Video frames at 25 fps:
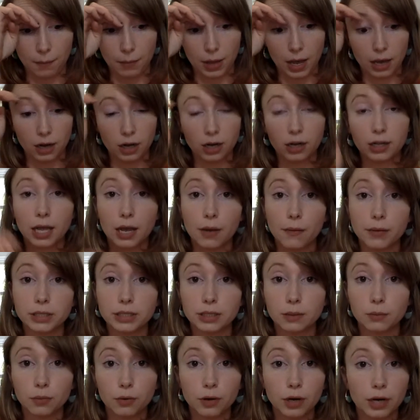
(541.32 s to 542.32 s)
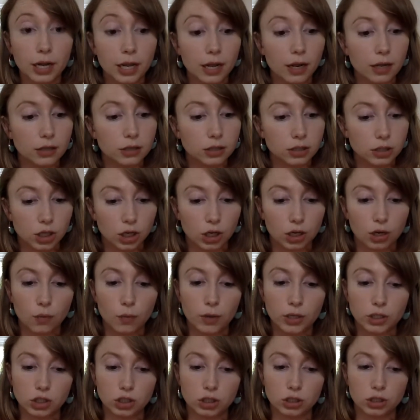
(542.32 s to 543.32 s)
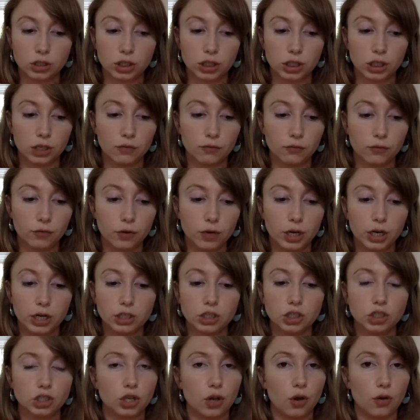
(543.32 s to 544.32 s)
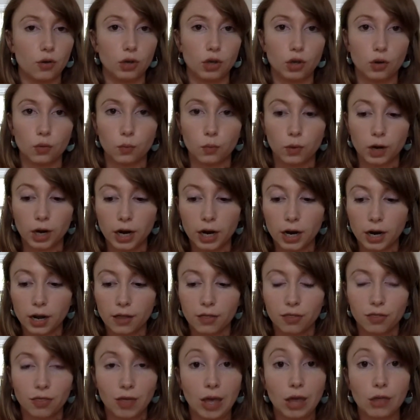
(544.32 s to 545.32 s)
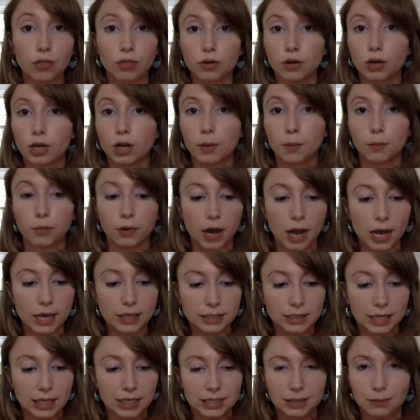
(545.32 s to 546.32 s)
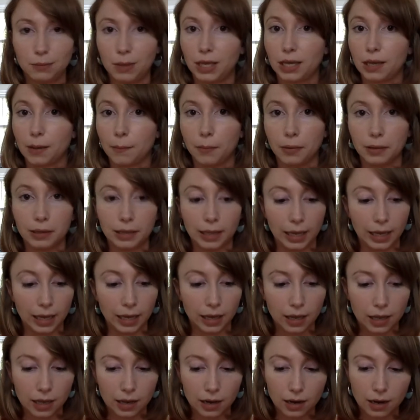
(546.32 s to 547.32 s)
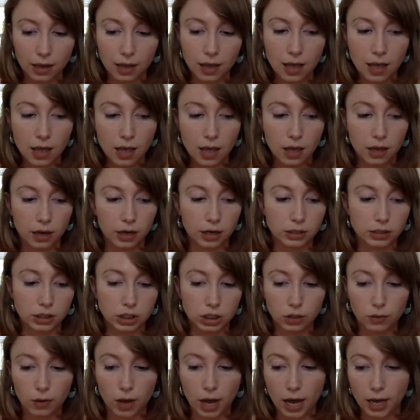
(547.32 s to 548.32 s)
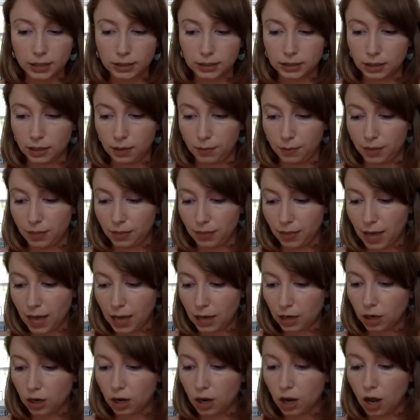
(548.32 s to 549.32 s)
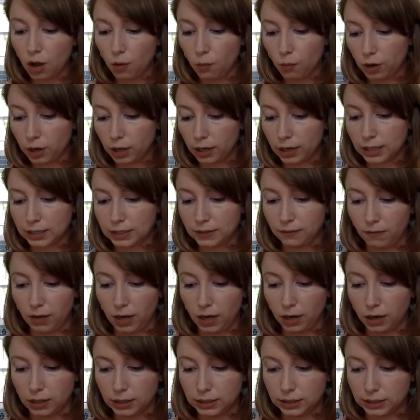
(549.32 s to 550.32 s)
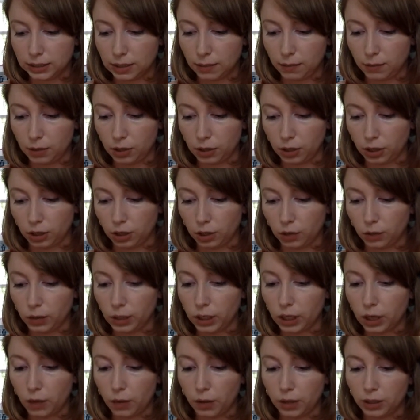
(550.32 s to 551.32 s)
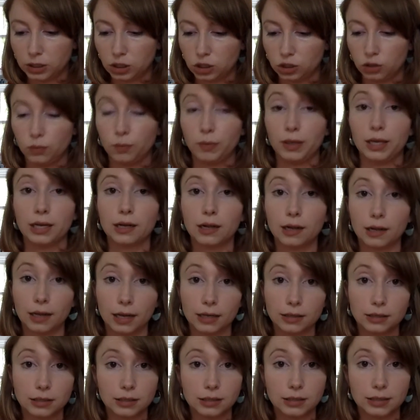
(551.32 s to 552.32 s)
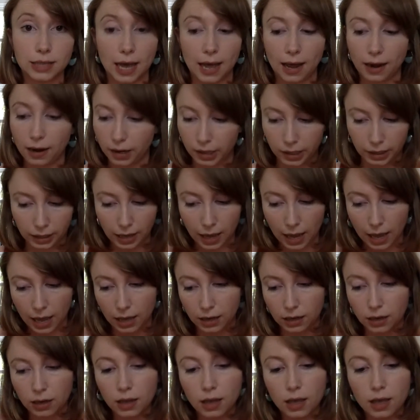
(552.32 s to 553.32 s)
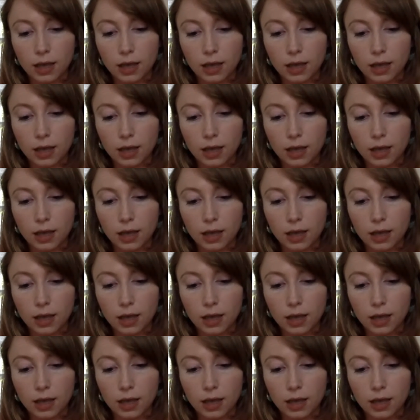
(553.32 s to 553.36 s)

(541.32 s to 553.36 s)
underline what's important and circle what you're looking for. Show your work. Think through your process. Make a plan. You're going to do awesome. And then your homework is very similar. You're going to be collecting data again